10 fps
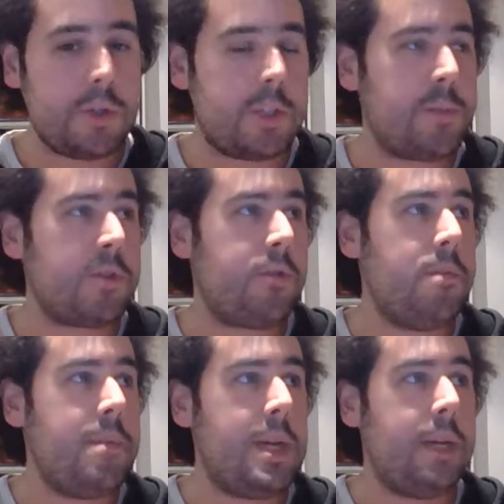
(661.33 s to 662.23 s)
response
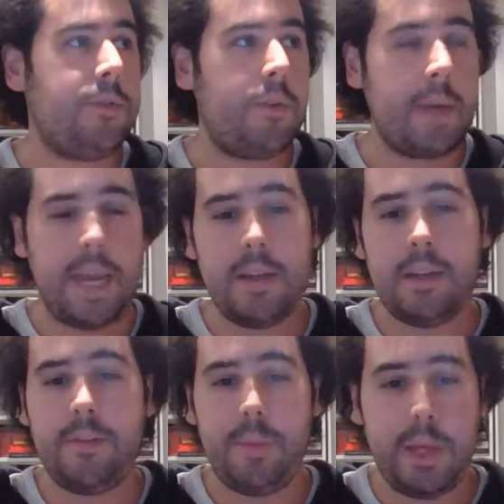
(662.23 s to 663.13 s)
from me from a game that
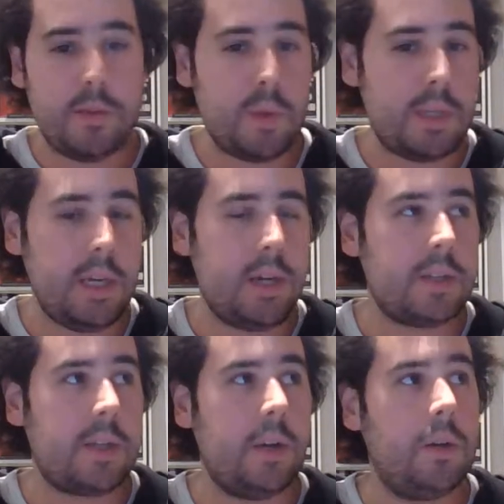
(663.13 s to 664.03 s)
I played 20 years
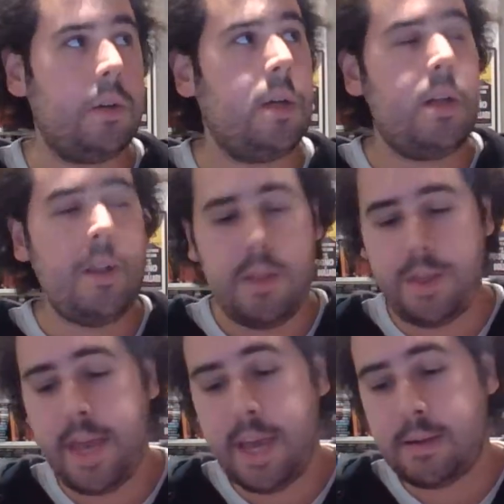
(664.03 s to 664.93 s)
ago.
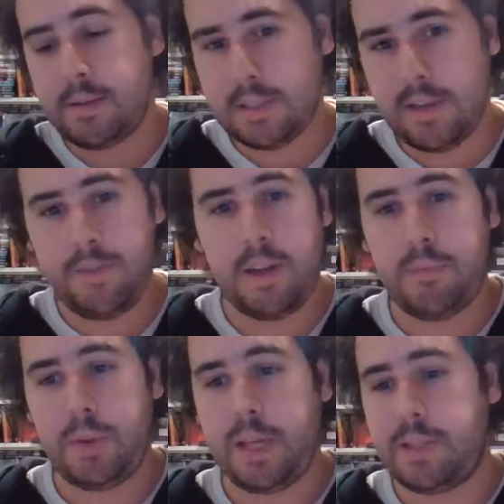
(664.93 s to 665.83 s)
Then something that I
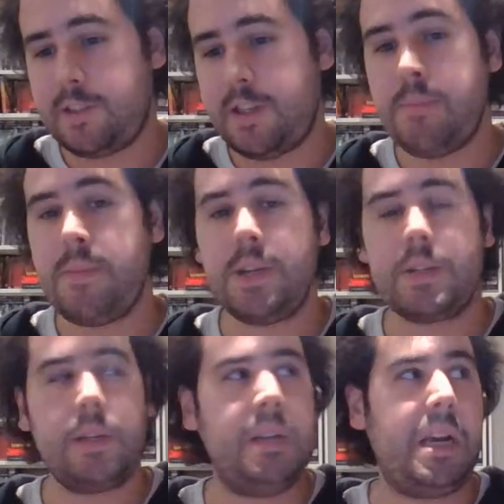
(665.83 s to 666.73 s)
played some years,
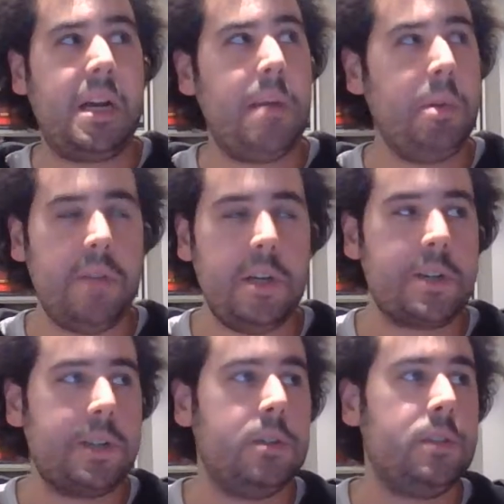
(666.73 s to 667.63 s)
like a couple of
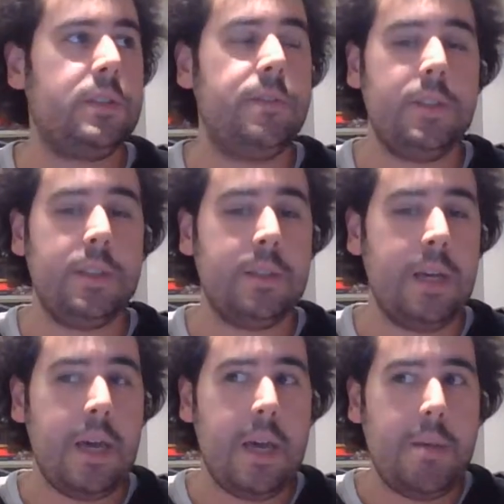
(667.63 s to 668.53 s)
years ago or something.
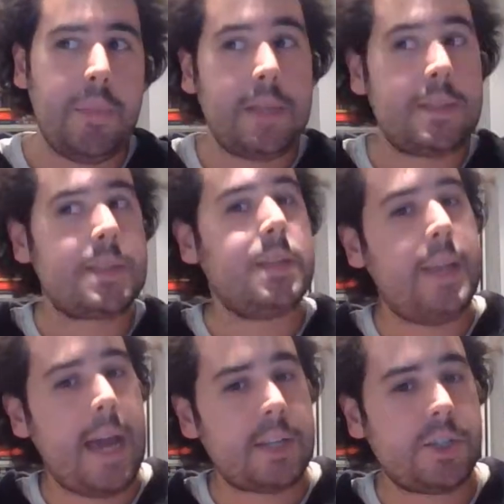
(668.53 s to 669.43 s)
But
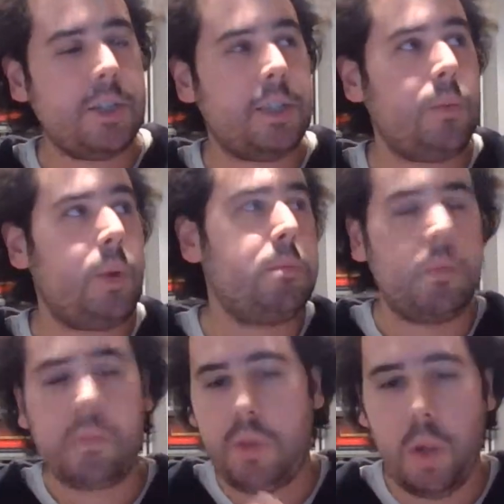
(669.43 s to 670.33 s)
naturally,
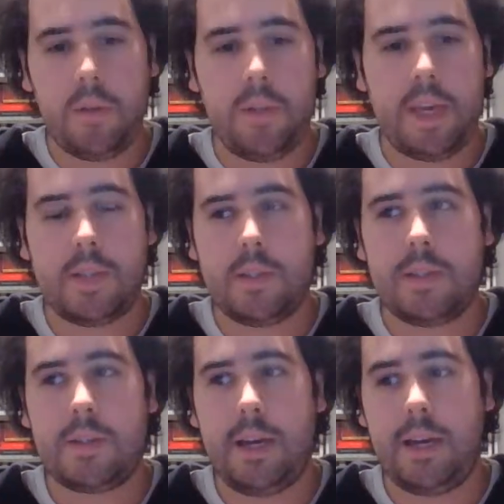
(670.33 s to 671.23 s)
with all of
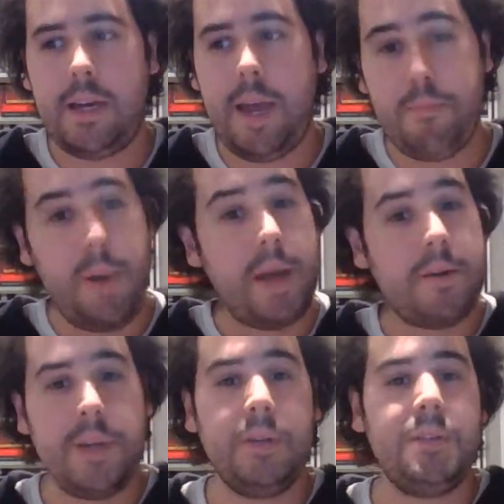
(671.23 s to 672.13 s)
this, it better
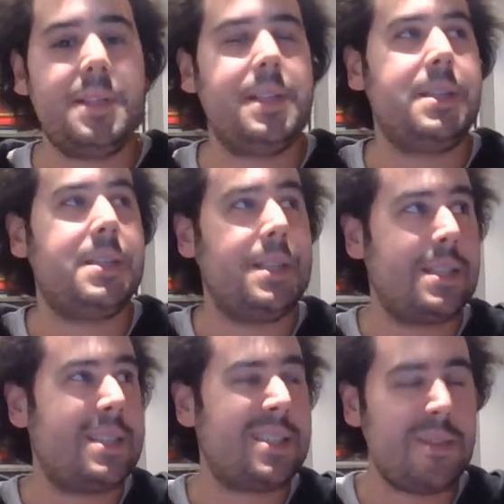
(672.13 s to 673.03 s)
be on this list.
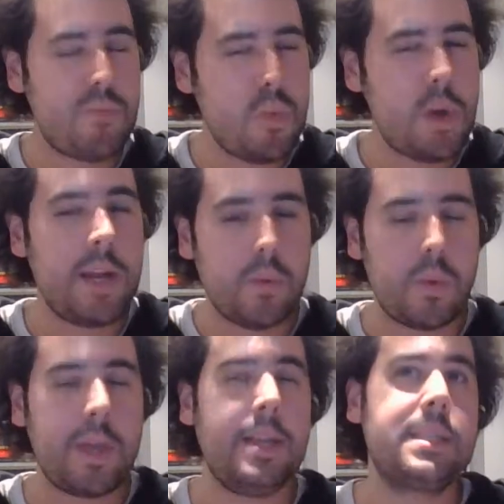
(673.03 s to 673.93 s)
It's a really,
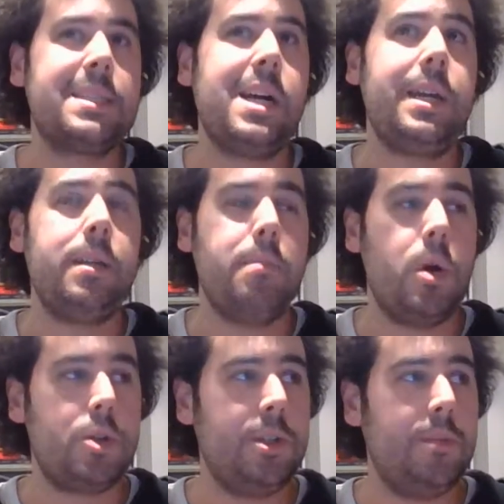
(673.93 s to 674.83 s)
really sad and
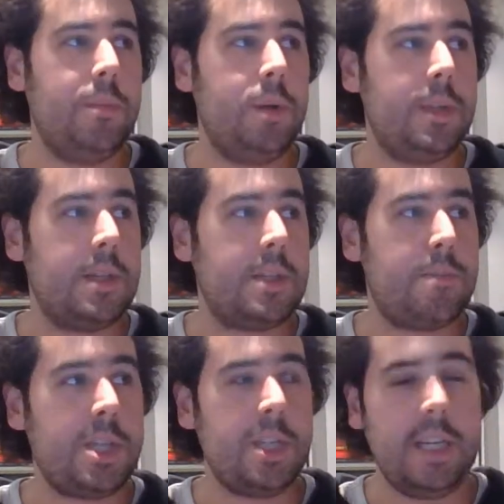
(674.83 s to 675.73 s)
emotional moment,
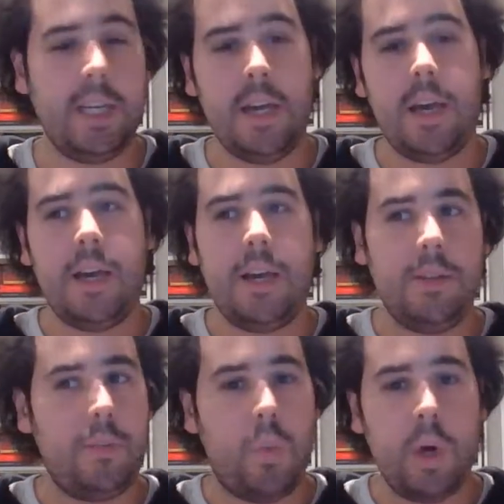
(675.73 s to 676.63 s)
especially
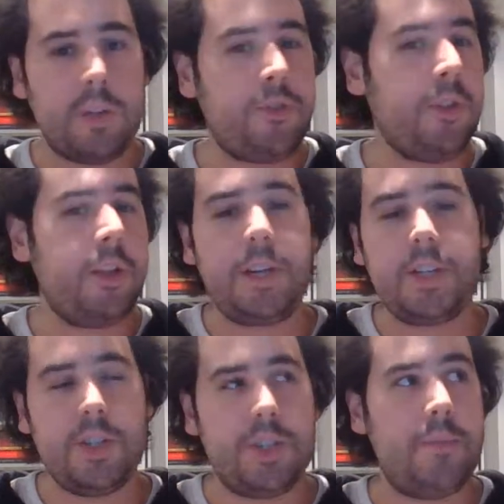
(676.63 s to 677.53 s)
the wonderful
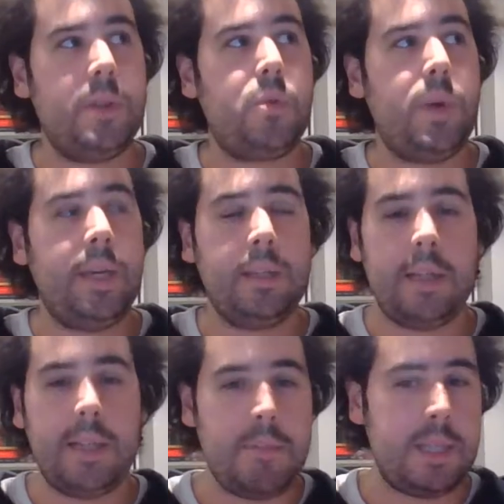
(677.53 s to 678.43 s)
relationship between
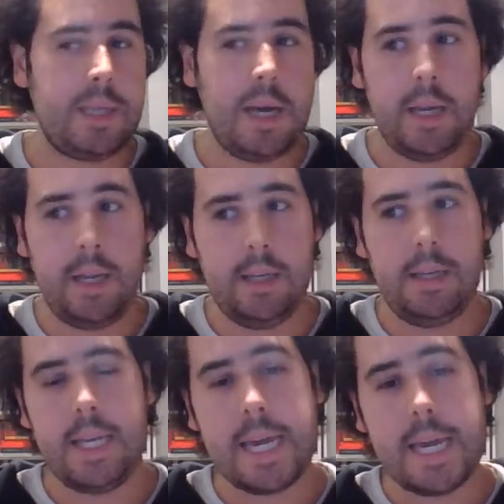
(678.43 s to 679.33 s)
Clementine and
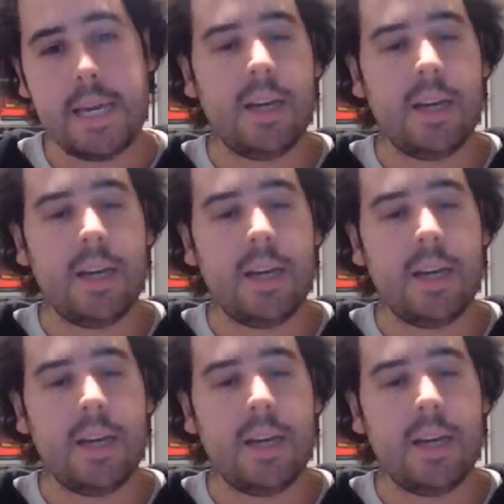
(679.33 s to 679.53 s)
Lee,